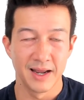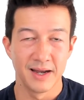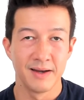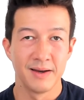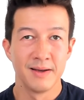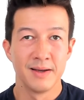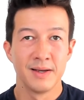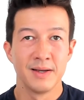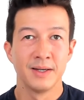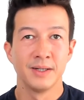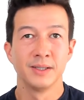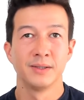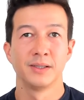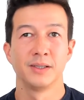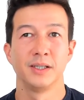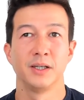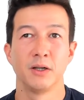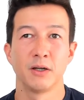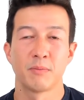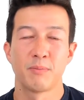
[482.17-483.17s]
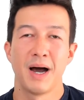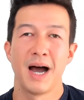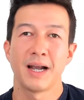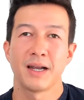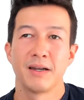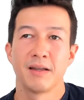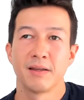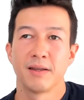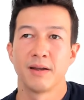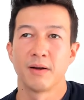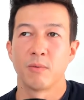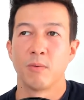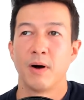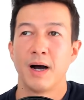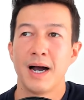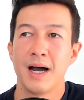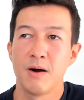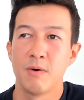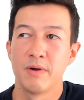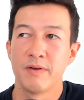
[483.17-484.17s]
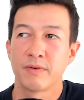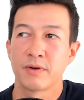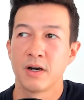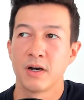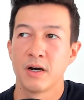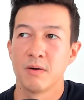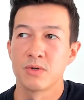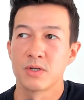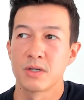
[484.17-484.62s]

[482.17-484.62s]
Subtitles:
And you look back and you think, wow, we've come